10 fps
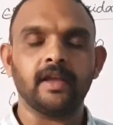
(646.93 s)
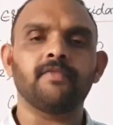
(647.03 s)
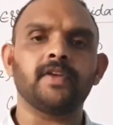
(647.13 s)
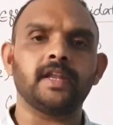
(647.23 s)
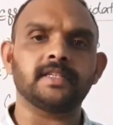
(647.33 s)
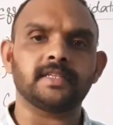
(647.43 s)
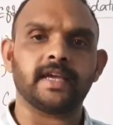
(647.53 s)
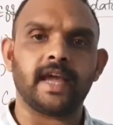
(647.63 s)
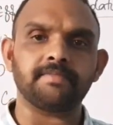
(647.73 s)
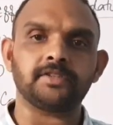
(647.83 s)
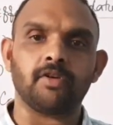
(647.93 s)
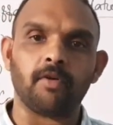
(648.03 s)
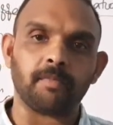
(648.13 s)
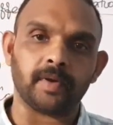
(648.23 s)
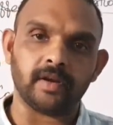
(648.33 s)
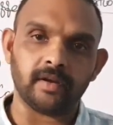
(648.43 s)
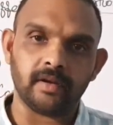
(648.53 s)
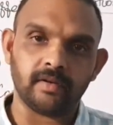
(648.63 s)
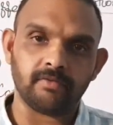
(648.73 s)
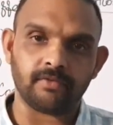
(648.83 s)
if it is kept
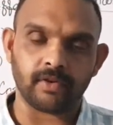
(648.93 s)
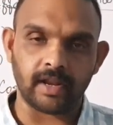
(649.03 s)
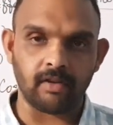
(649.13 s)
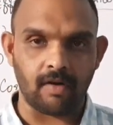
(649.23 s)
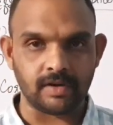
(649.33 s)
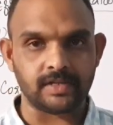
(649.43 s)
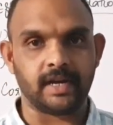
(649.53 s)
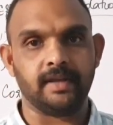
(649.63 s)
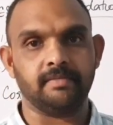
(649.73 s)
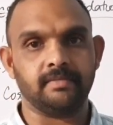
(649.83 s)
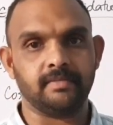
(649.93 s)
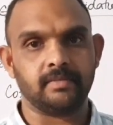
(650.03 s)
open for a long time,